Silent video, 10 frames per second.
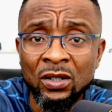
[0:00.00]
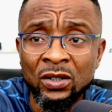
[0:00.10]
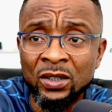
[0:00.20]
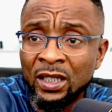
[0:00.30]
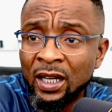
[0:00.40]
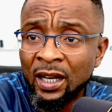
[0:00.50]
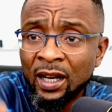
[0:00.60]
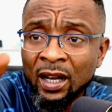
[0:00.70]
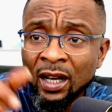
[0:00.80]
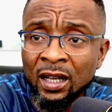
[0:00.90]

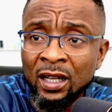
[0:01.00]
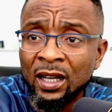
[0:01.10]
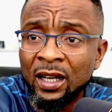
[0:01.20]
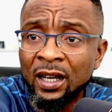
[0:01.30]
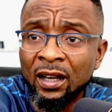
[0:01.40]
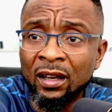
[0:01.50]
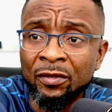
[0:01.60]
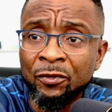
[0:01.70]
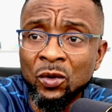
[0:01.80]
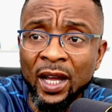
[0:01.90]
Fulani
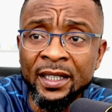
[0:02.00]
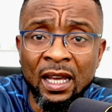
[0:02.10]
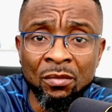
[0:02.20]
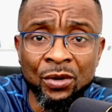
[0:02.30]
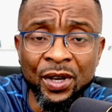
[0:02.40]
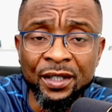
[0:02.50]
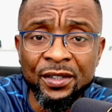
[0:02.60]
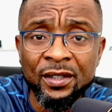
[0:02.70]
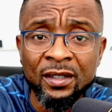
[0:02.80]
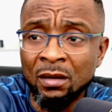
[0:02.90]

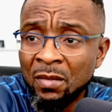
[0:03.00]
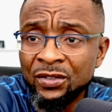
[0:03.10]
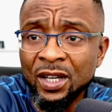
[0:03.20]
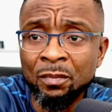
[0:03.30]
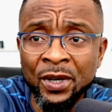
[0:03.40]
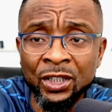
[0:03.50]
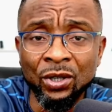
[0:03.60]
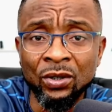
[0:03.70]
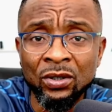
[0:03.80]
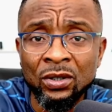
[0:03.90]
Emirates, they mounted
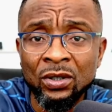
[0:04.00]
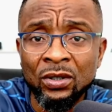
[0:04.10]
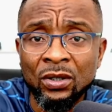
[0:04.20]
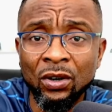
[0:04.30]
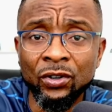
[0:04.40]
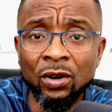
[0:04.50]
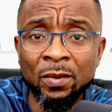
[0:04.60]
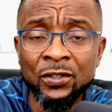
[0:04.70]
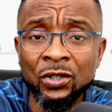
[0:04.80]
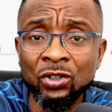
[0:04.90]
pressure on
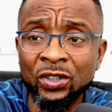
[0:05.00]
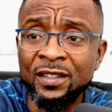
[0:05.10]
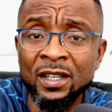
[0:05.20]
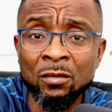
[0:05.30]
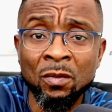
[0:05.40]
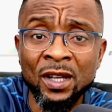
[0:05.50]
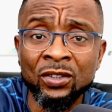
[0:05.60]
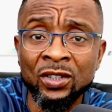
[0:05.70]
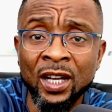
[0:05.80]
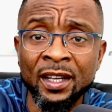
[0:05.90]
Obasanjo, the same
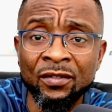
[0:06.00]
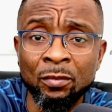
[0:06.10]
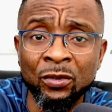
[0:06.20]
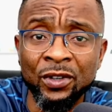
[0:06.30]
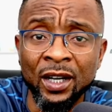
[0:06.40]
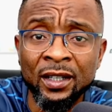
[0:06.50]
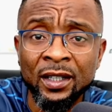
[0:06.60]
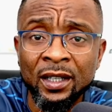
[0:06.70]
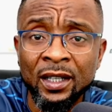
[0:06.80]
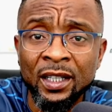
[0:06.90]
Obasanjo that gave approval.
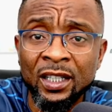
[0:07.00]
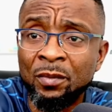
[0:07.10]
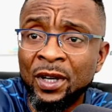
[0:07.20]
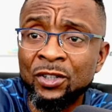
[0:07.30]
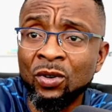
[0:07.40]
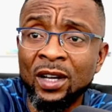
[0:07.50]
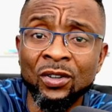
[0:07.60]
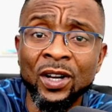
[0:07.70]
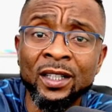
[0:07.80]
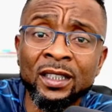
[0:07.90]
Ibeto has
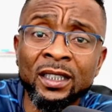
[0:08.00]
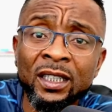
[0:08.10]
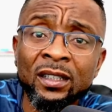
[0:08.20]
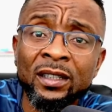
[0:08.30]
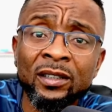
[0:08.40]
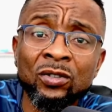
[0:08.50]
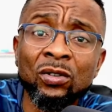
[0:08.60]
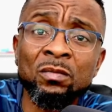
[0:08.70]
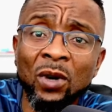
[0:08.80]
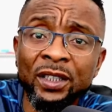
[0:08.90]
already took
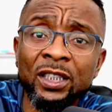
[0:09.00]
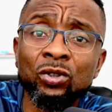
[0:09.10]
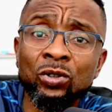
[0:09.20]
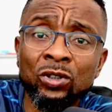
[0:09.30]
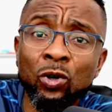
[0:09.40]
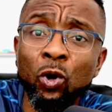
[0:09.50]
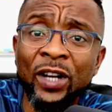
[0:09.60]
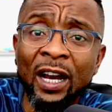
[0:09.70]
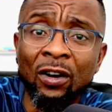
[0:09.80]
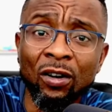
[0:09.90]
money, took loan
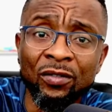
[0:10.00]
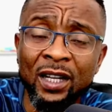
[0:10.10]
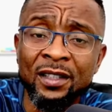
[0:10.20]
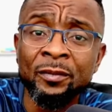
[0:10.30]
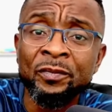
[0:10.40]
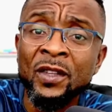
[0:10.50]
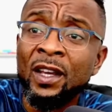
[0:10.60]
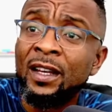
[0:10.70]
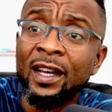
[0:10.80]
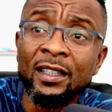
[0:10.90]
and all of that.
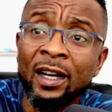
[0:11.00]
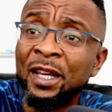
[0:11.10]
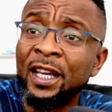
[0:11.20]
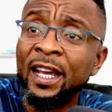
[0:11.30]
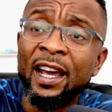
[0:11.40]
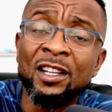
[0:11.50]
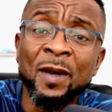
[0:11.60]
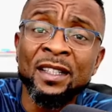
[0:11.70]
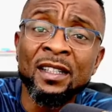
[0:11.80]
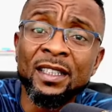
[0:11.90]

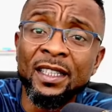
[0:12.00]
Expecting